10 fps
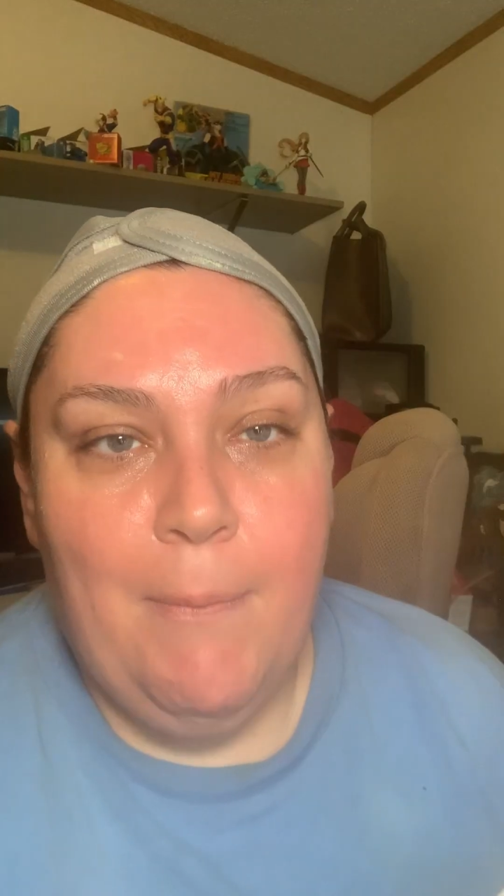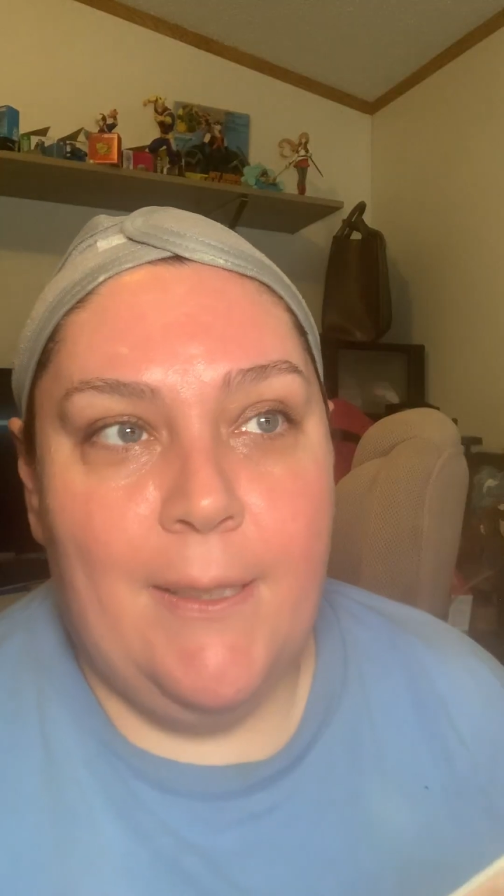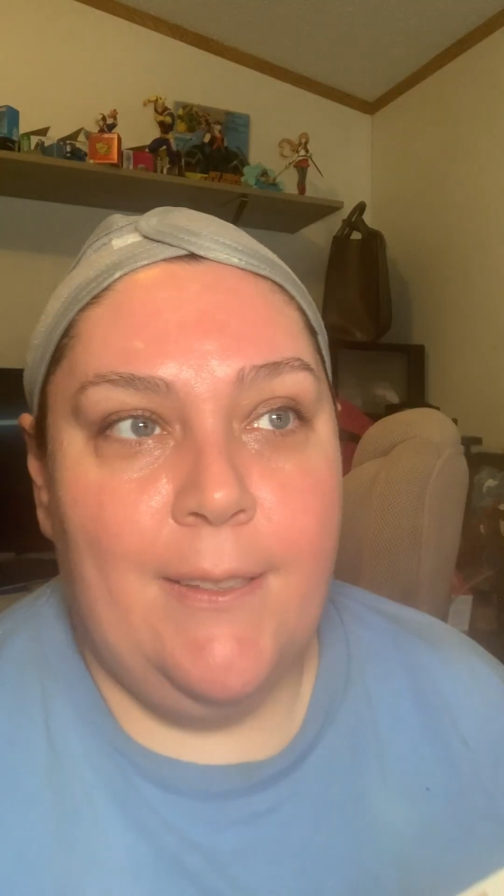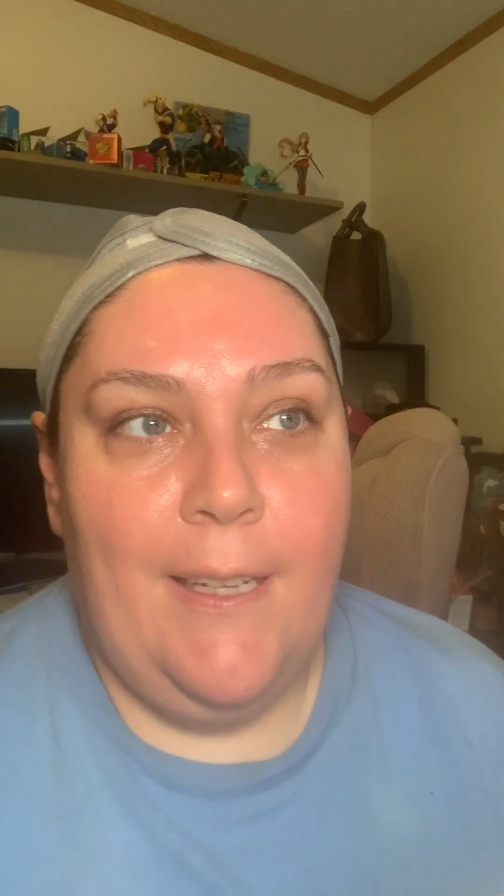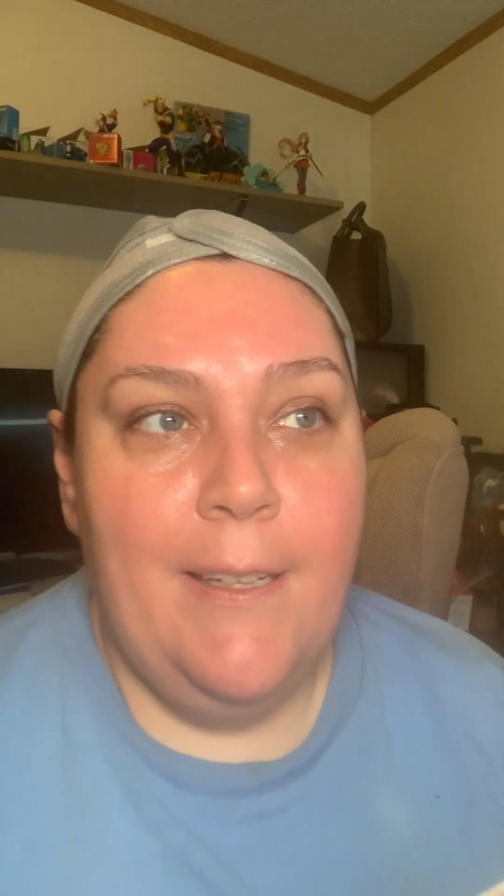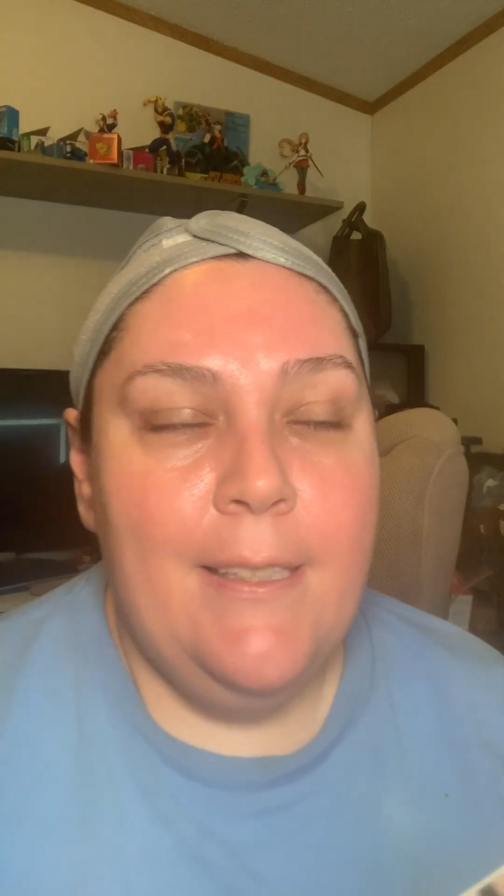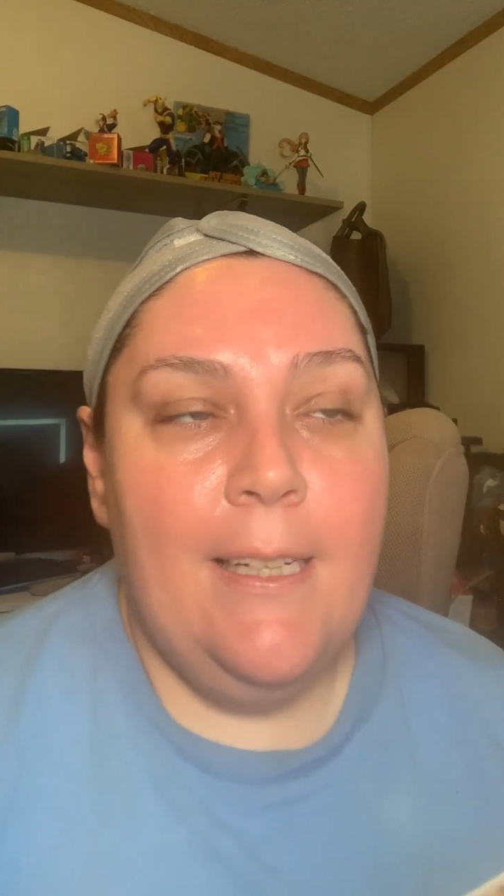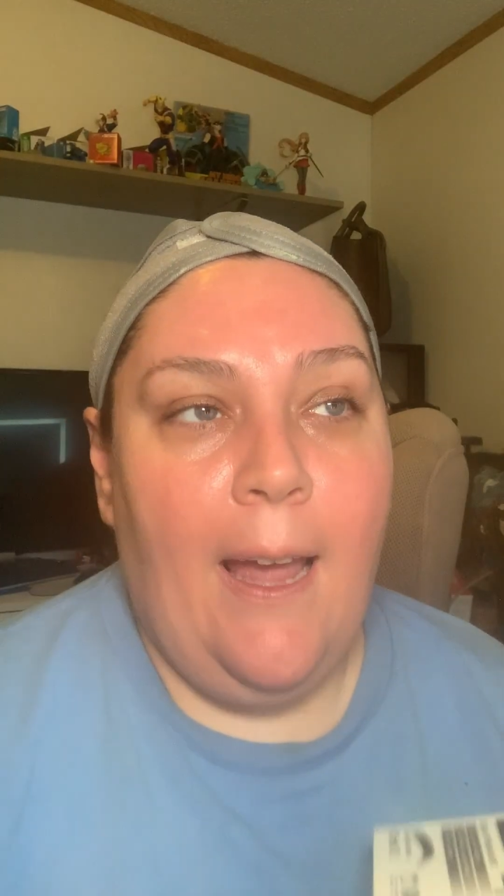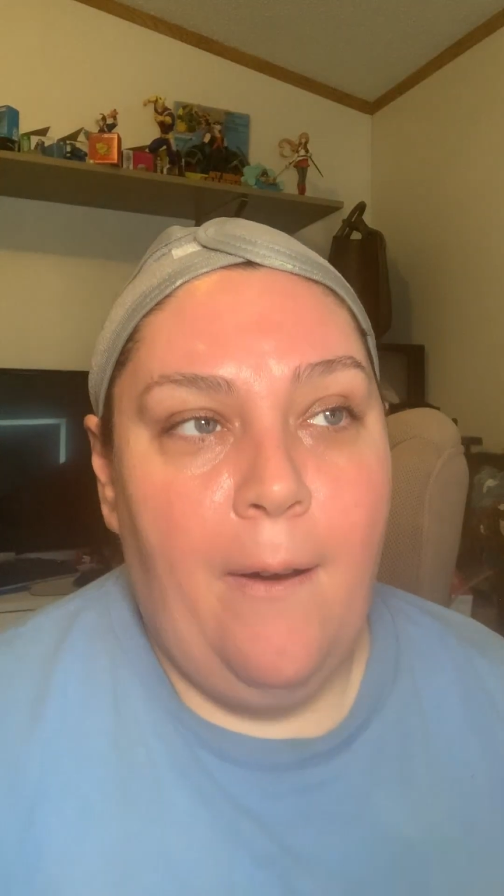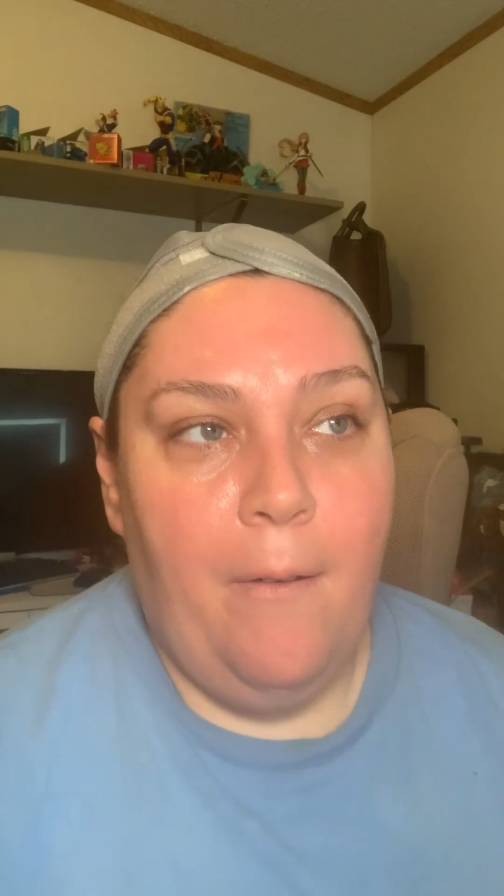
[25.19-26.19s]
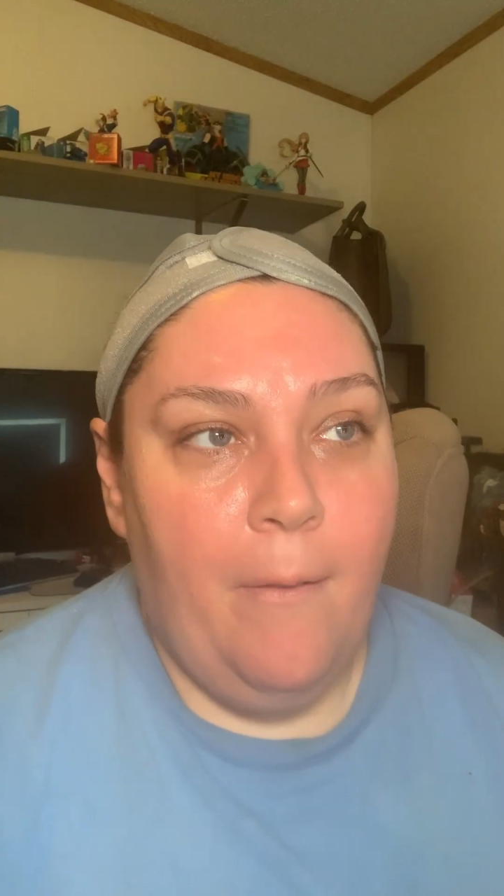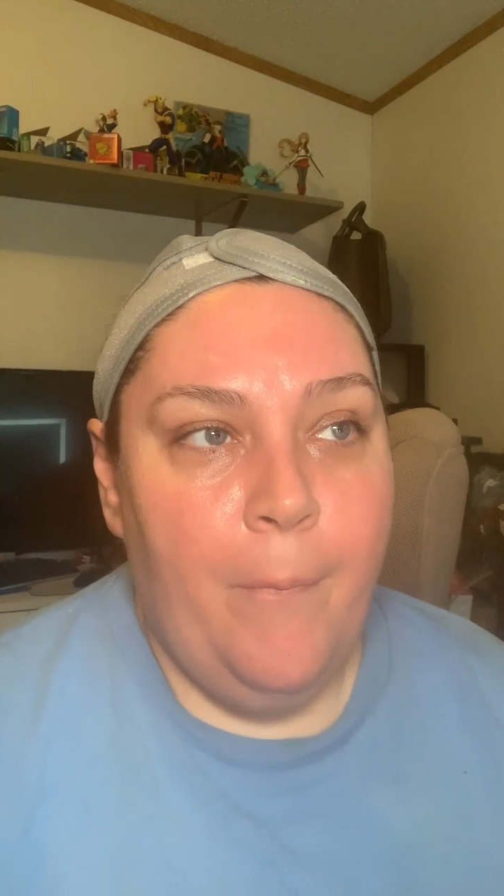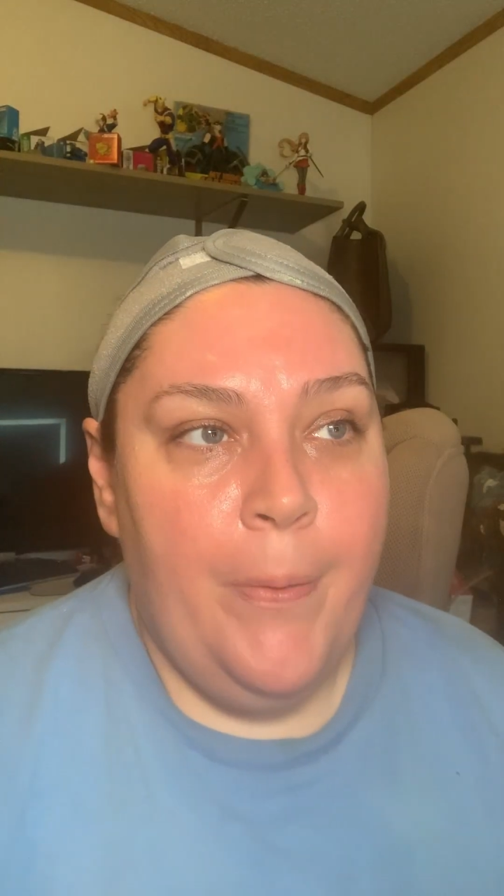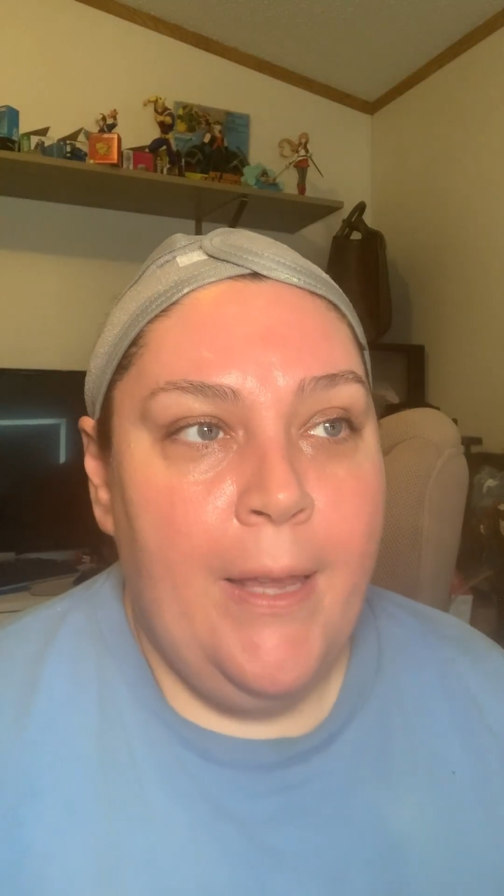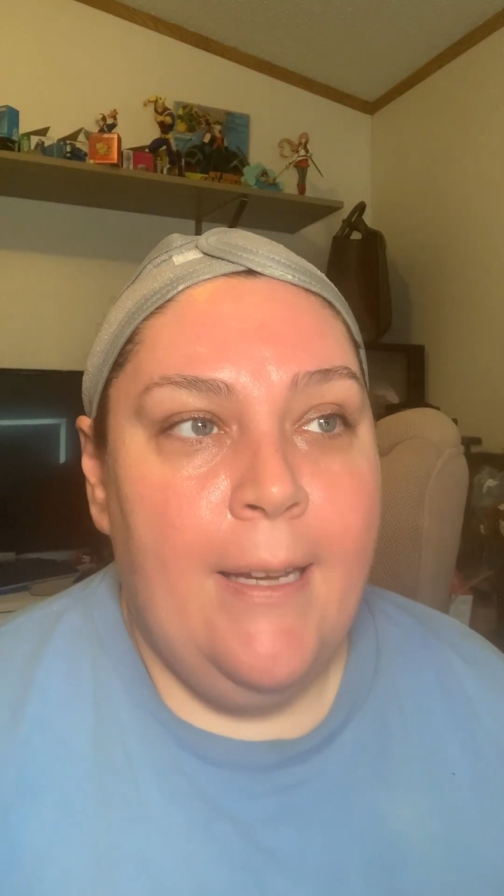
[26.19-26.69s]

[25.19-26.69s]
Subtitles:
eyebrows, because I used to go